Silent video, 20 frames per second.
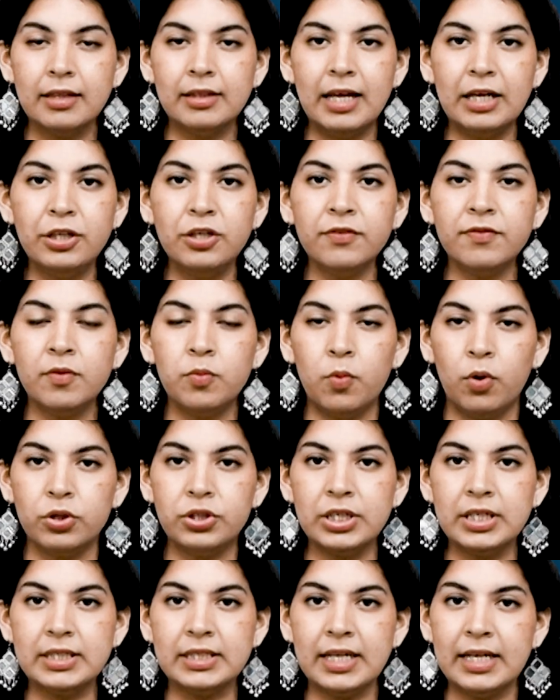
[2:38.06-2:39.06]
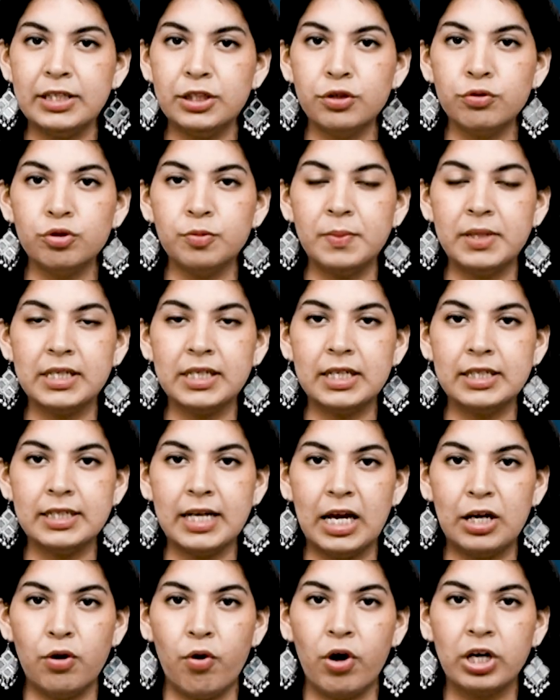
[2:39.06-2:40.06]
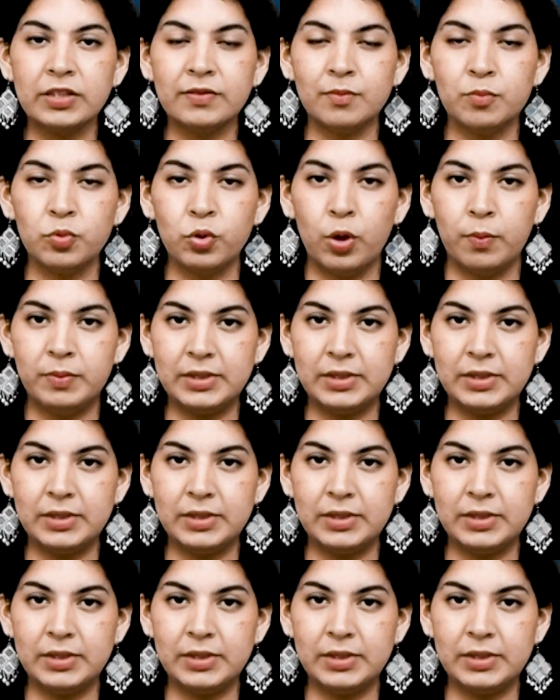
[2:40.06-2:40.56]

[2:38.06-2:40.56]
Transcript: Thank you for watching. Stay tuned to Medical Dialogues for more